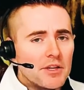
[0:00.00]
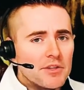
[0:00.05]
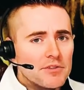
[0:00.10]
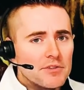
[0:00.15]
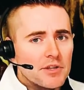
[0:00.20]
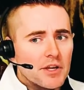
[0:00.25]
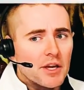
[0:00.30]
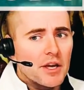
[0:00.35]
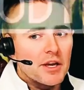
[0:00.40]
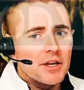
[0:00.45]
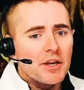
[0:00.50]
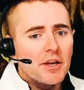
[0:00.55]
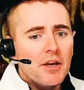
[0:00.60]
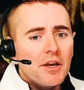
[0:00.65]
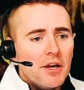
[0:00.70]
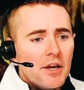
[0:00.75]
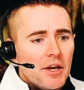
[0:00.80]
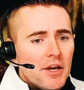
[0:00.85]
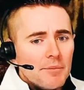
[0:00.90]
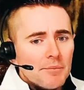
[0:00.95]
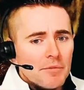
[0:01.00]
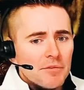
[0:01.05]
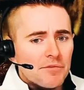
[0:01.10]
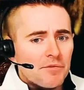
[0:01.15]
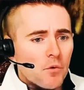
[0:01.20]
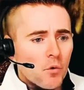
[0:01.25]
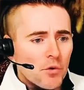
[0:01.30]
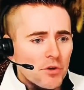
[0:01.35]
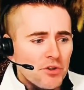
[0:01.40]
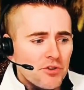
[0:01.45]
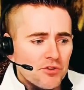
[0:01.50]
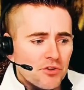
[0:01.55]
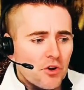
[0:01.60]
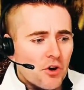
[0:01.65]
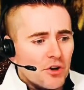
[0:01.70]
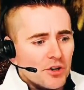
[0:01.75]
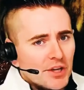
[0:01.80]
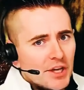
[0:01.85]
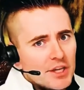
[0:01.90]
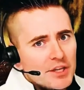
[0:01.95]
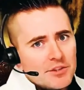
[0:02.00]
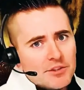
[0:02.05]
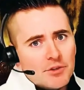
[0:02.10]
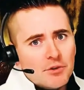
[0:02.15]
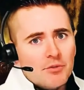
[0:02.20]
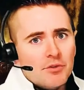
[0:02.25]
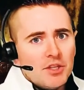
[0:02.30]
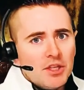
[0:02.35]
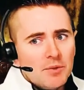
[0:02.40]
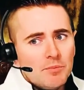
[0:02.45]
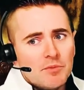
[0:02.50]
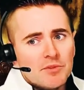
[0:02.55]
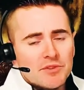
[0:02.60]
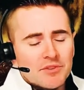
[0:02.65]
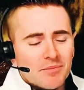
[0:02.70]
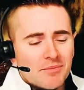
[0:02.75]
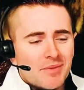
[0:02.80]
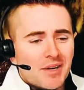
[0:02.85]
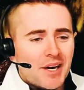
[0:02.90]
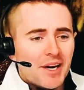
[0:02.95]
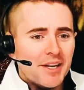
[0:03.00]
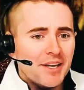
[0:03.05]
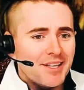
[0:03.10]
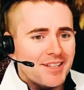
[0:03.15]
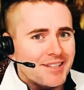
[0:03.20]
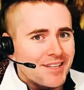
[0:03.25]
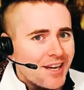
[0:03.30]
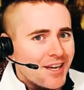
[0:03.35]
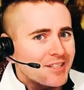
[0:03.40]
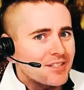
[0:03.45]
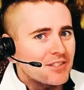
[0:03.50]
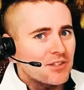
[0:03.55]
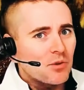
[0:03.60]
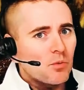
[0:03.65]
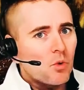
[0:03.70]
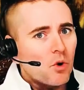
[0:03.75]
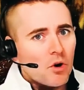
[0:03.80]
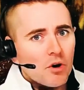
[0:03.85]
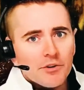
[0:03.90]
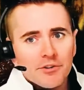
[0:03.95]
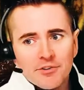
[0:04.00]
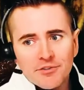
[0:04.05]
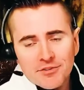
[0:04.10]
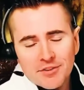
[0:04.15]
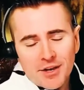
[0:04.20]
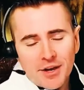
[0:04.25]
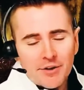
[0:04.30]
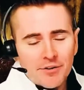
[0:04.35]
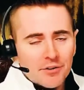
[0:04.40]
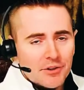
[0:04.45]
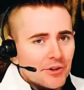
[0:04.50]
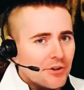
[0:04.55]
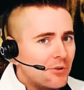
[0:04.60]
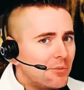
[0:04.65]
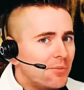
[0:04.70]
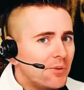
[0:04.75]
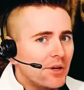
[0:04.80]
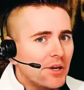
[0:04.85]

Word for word: And before you start getting too deep with somebody, test the waters out a little bit.